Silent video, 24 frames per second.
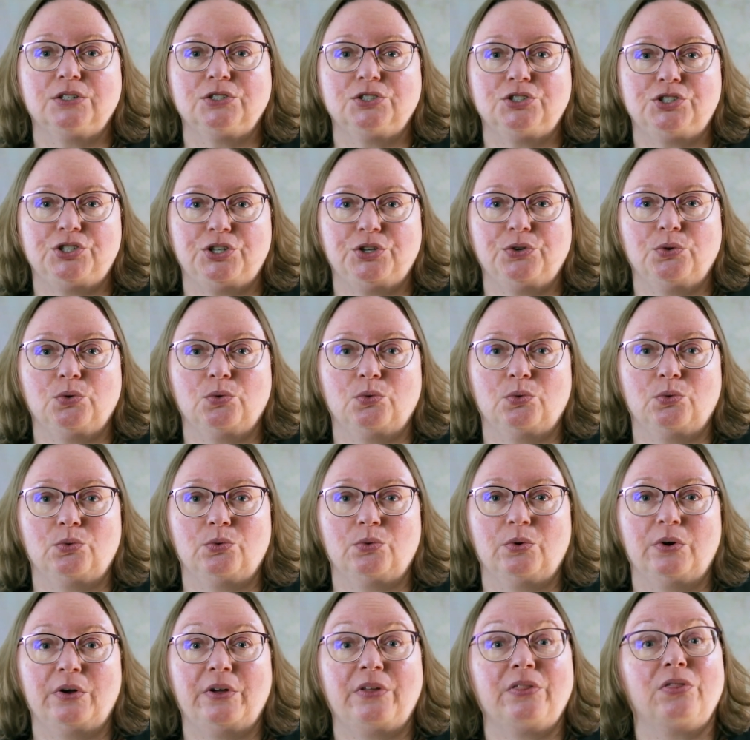
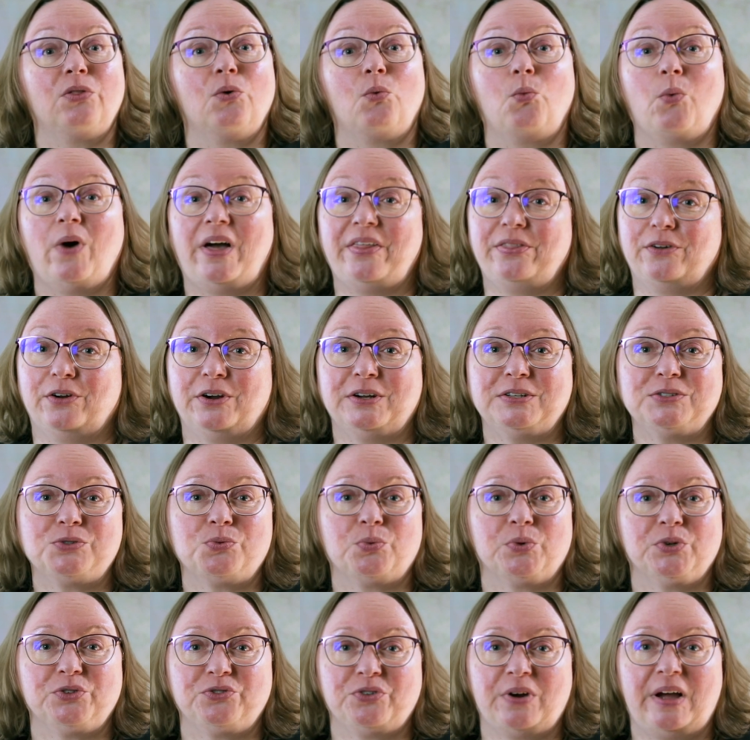to the weather as
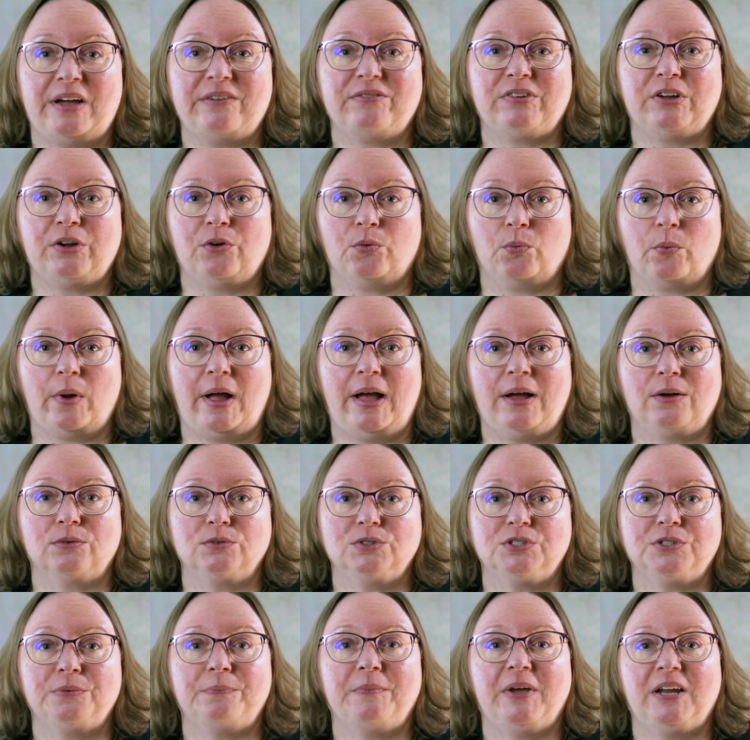we're driving
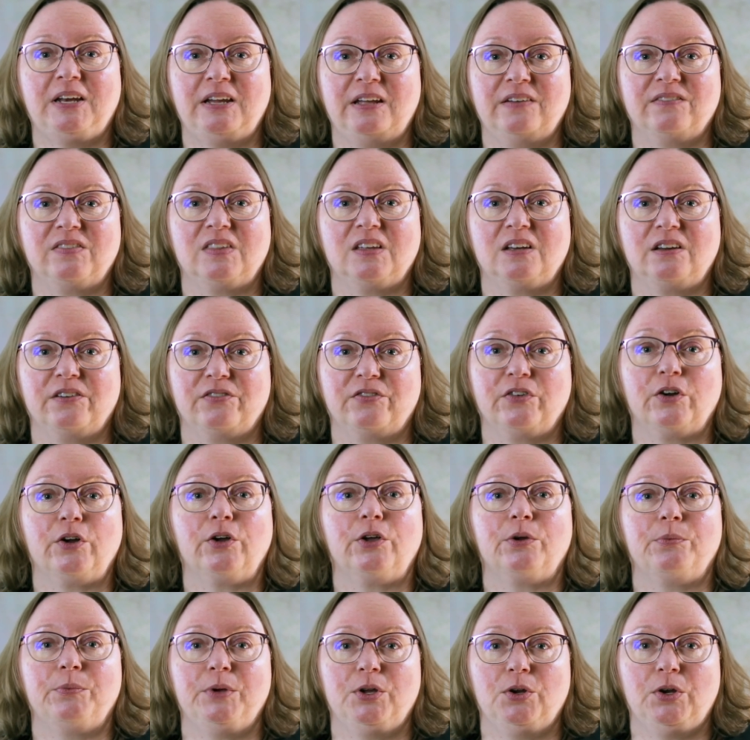around to many of the different
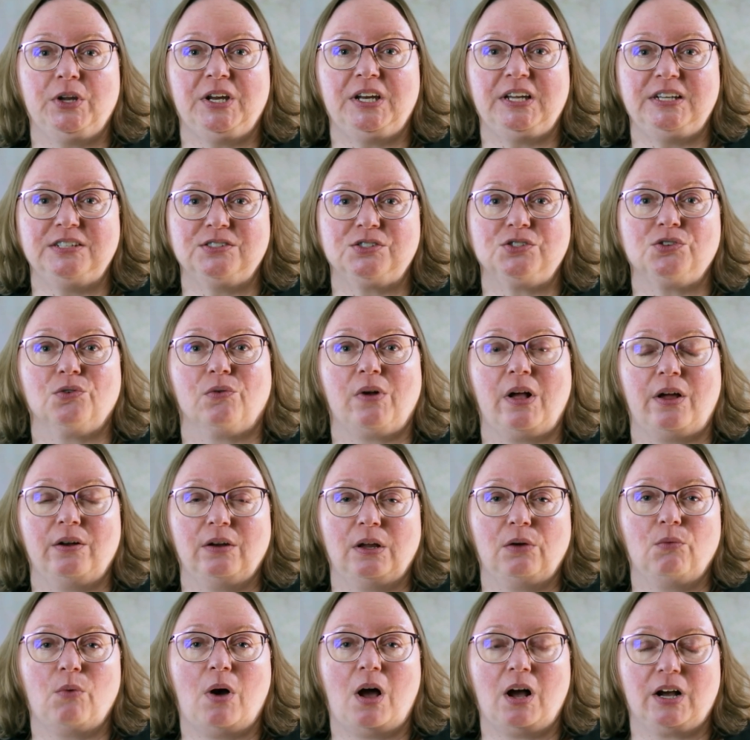communities
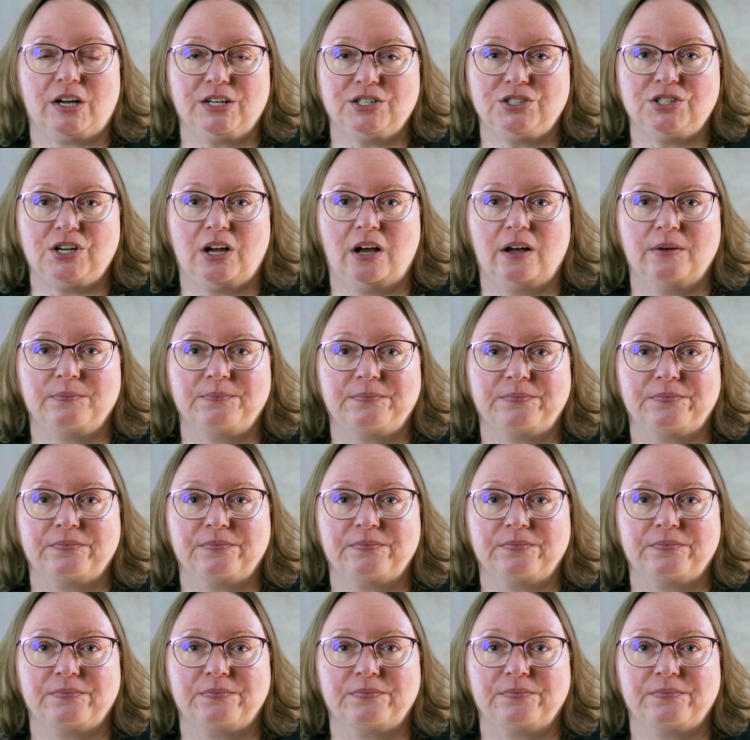surrounding Waukesha.